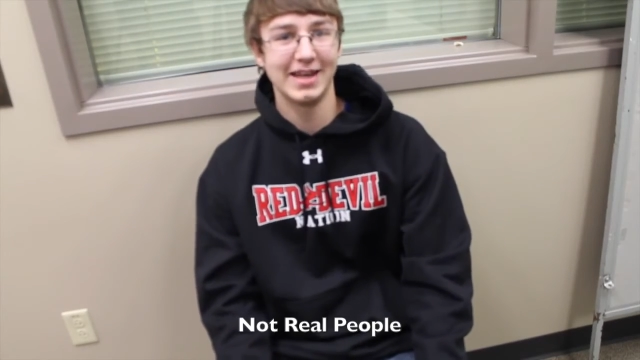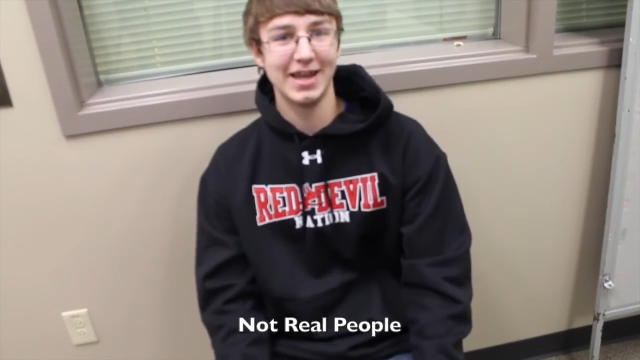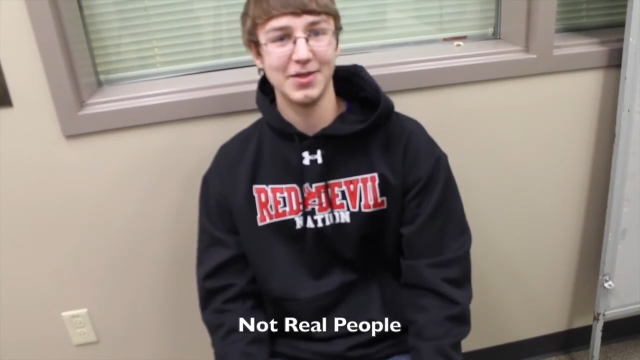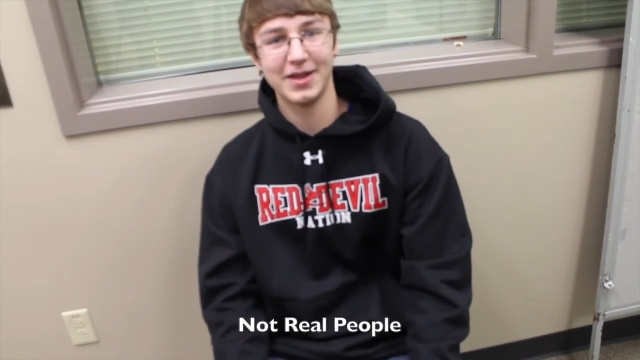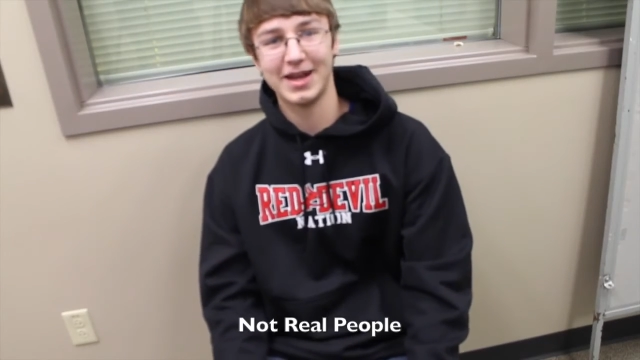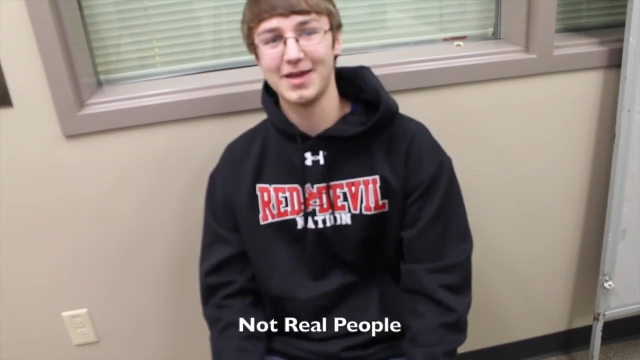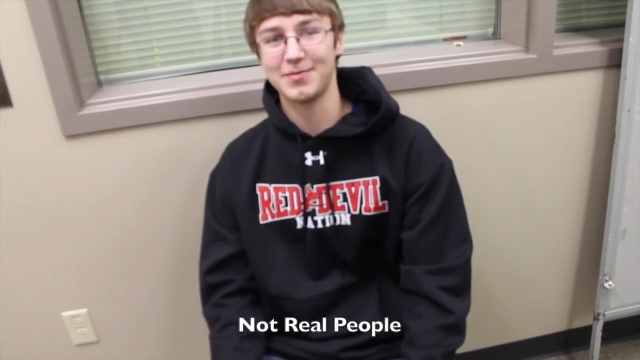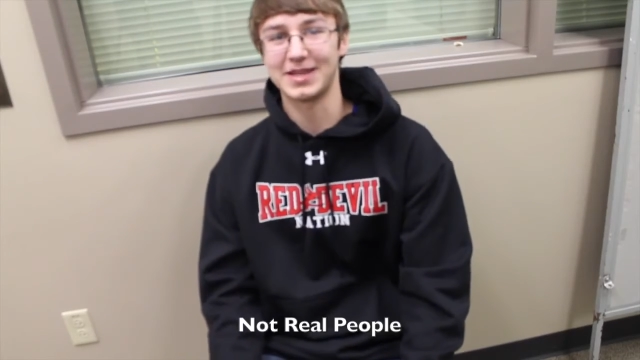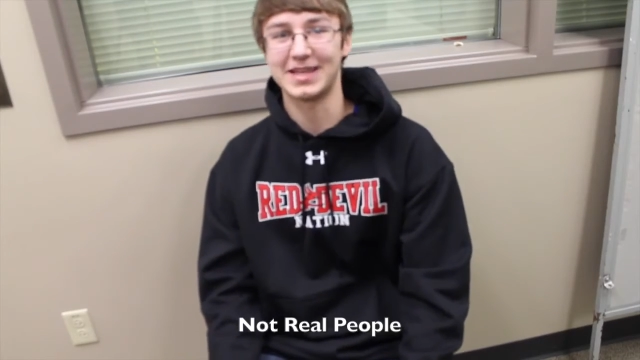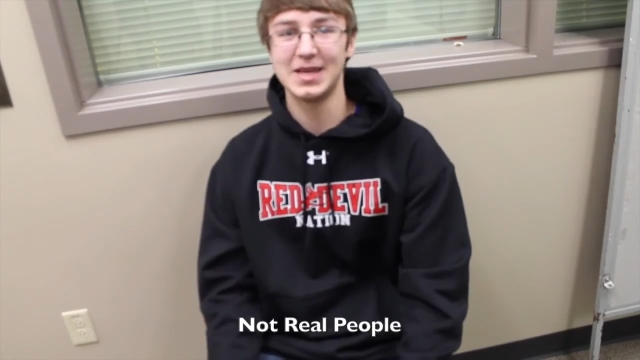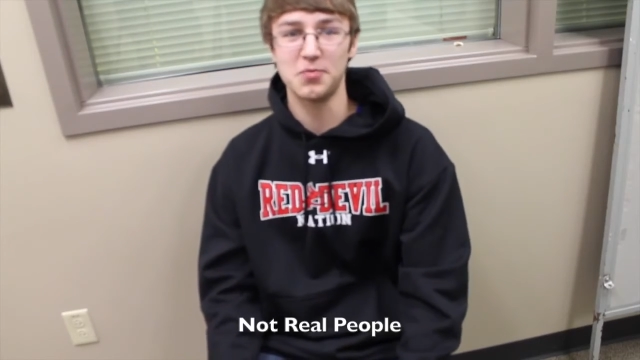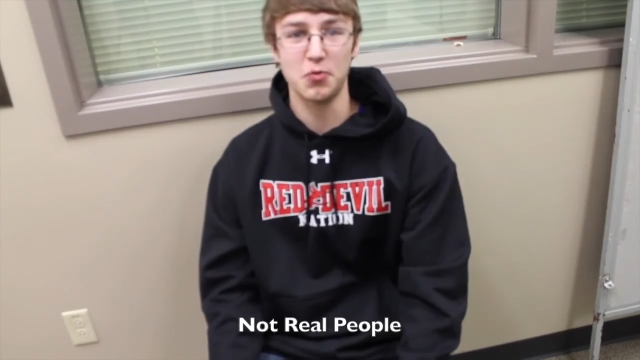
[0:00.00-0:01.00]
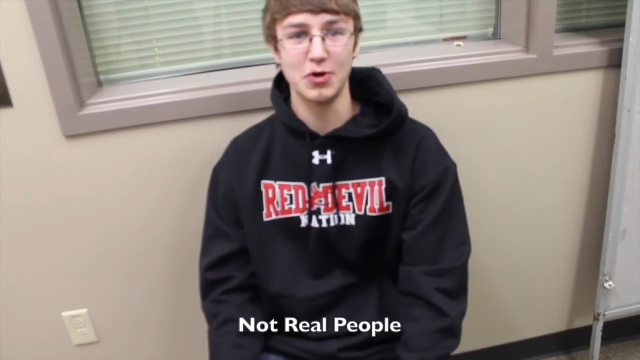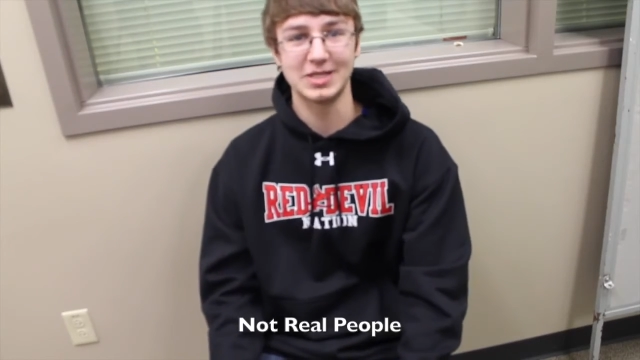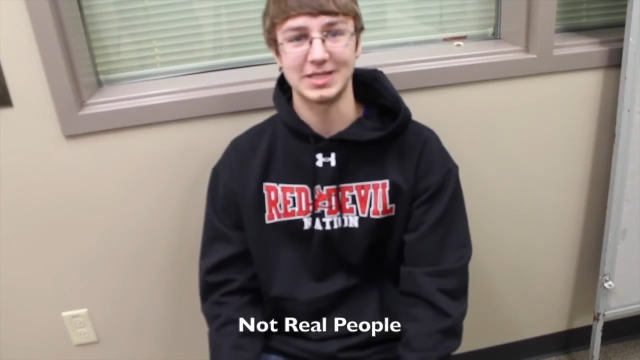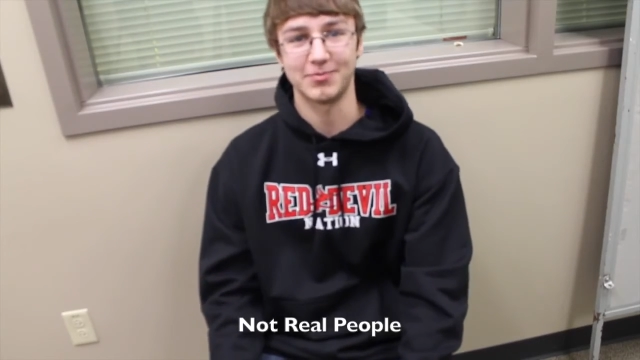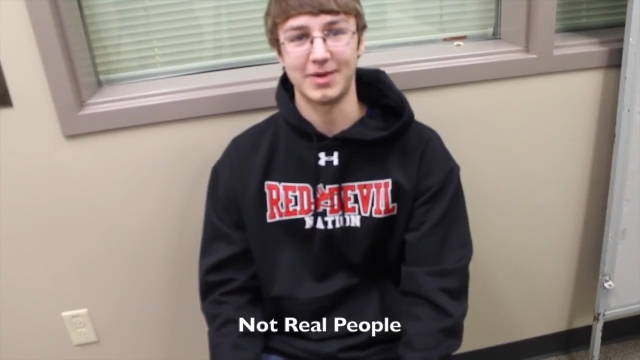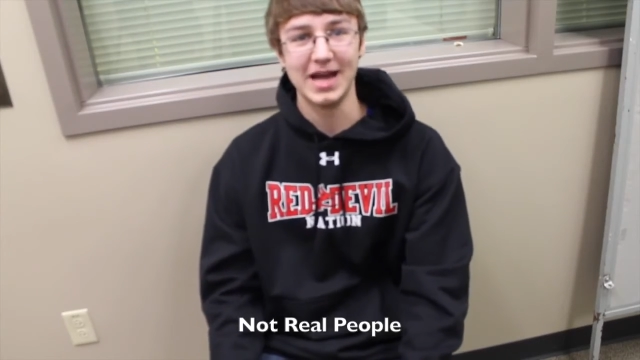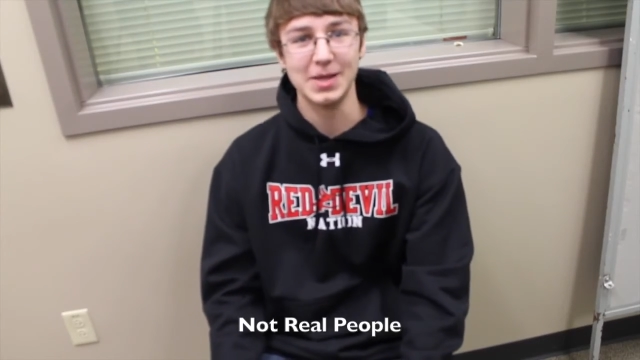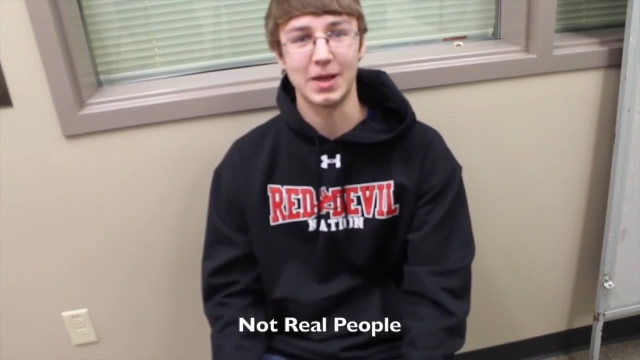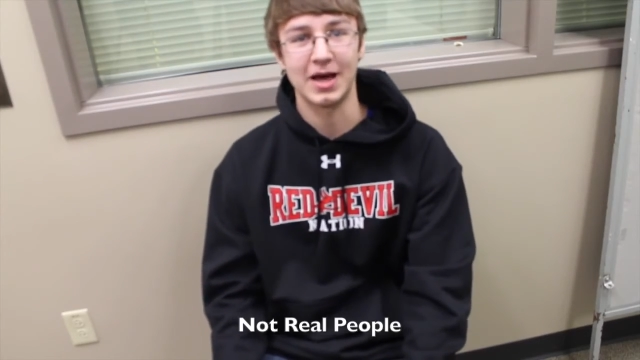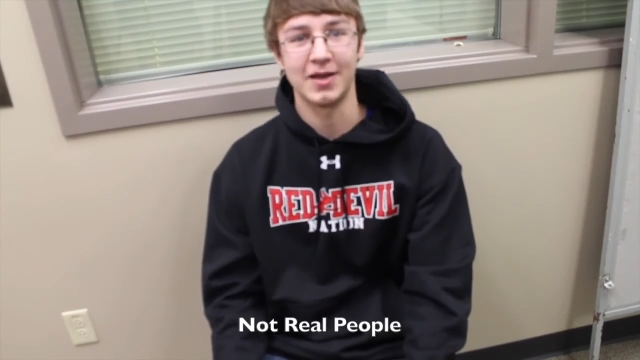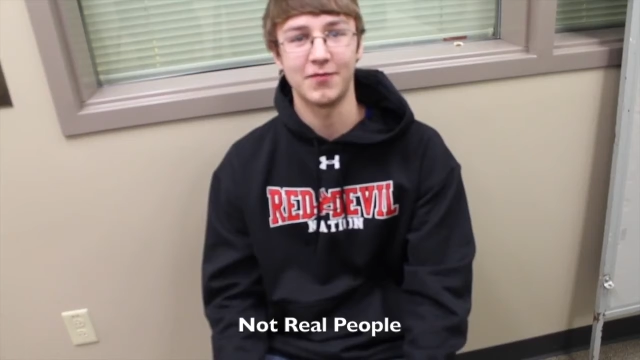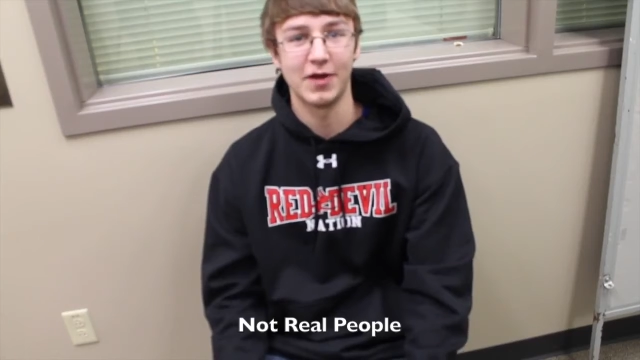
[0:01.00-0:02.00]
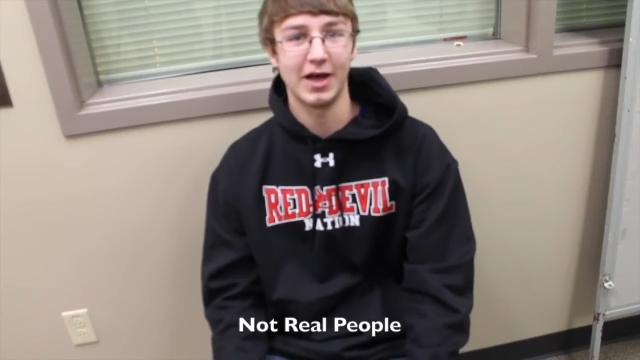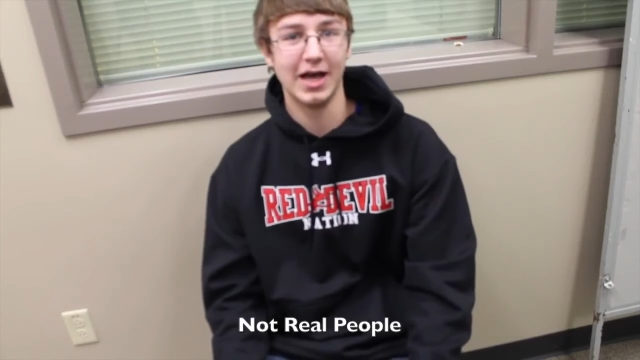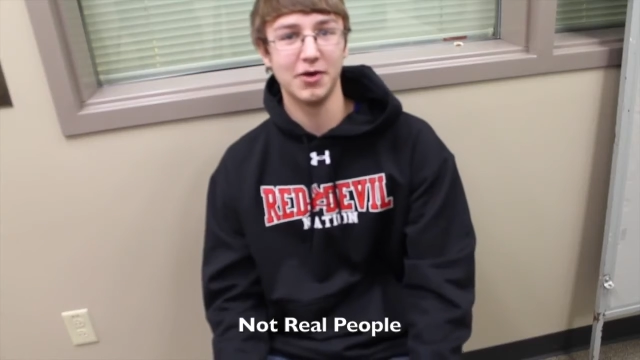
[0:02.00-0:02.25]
Now that I have the Kip 1's in my life,